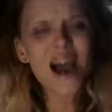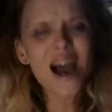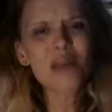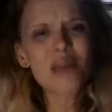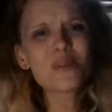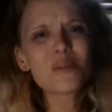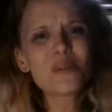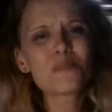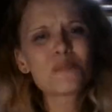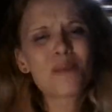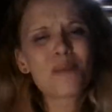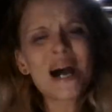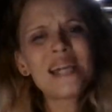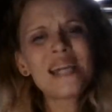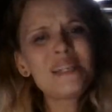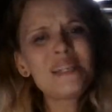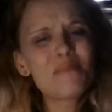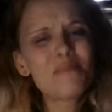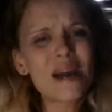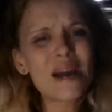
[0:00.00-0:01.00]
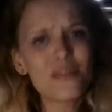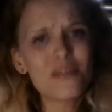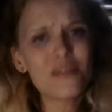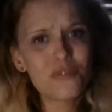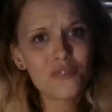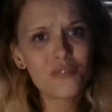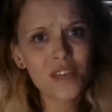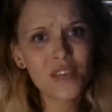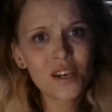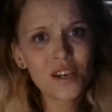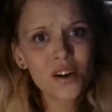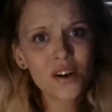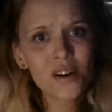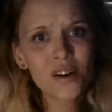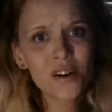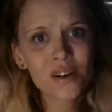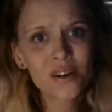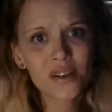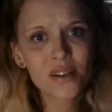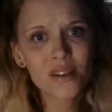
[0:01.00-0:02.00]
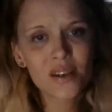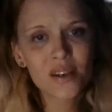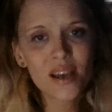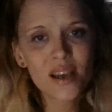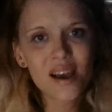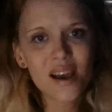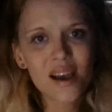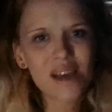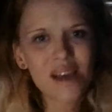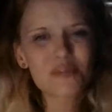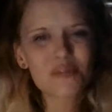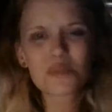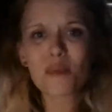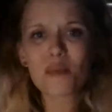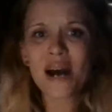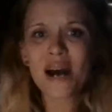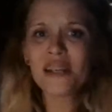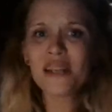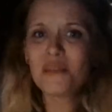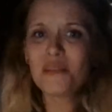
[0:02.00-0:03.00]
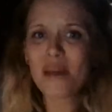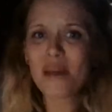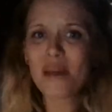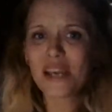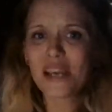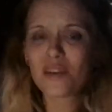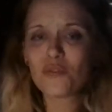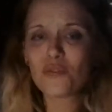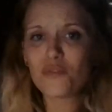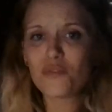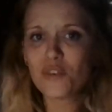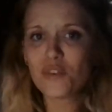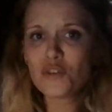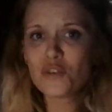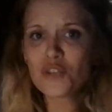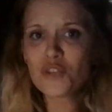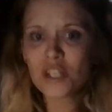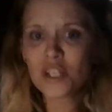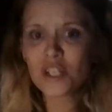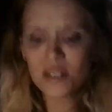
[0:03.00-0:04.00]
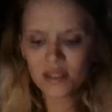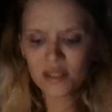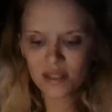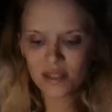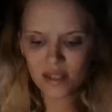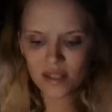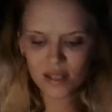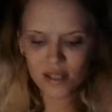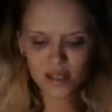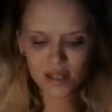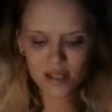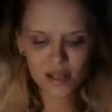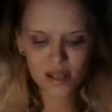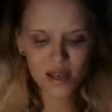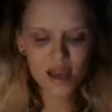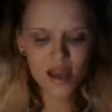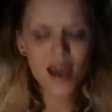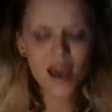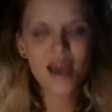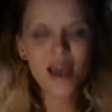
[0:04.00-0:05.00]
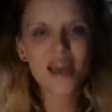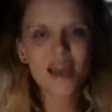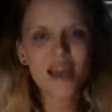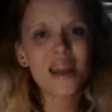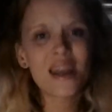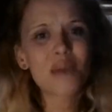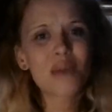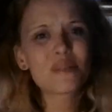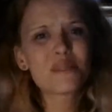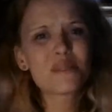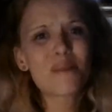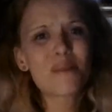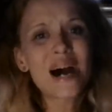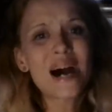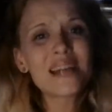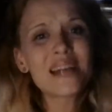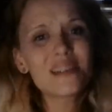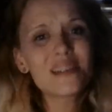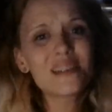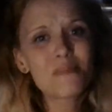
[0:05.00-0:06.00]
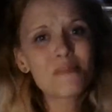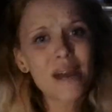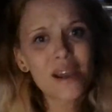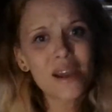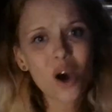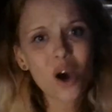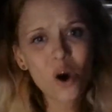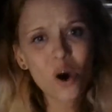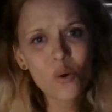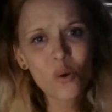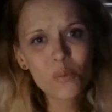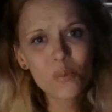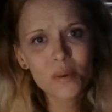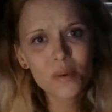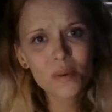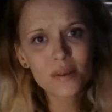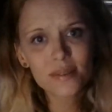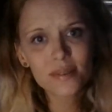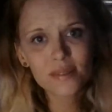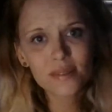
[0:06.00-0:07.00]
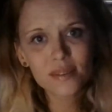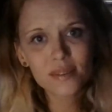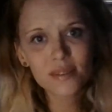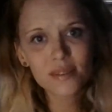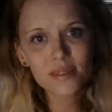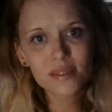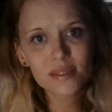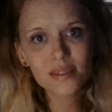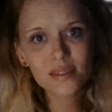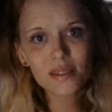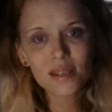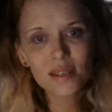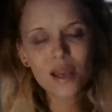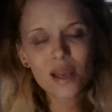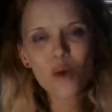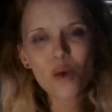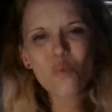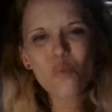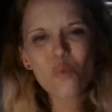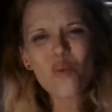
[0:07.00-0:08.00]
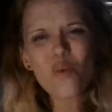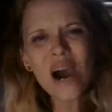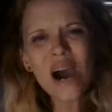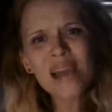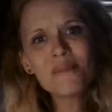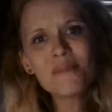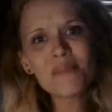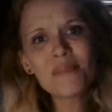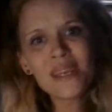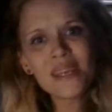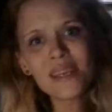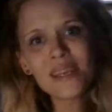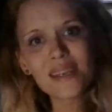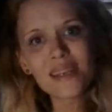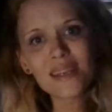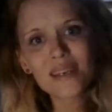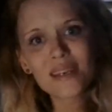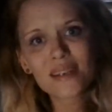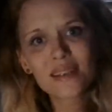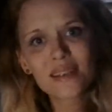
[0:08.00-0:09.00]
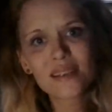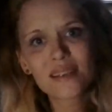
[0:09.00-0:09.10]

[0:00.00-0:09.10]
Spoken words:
I was bonded by fear, I was bonded by confusion, and I was bonded by hope. Why me?